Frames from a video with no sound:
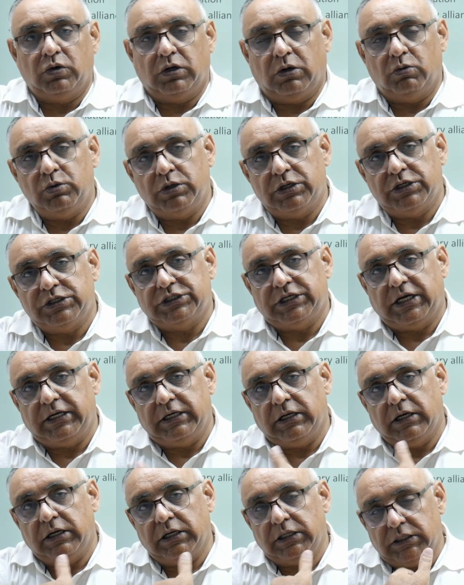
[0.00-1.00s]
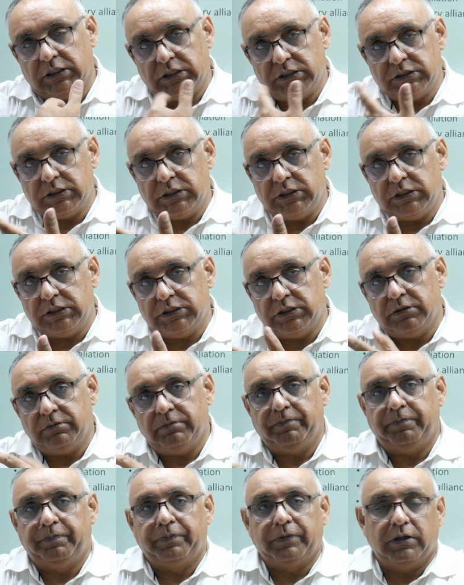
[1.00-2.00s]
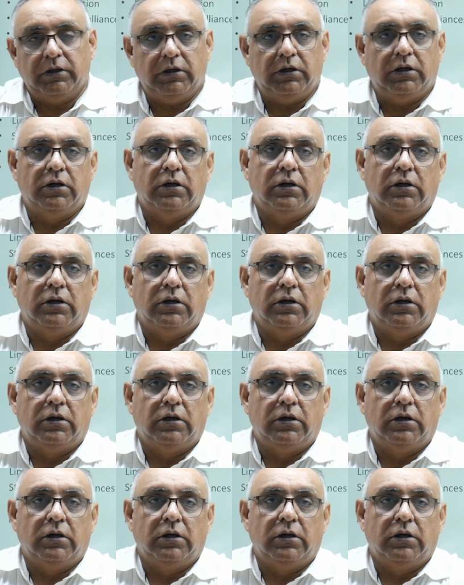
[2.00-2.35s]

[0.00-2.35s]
counter China in this region. Okay?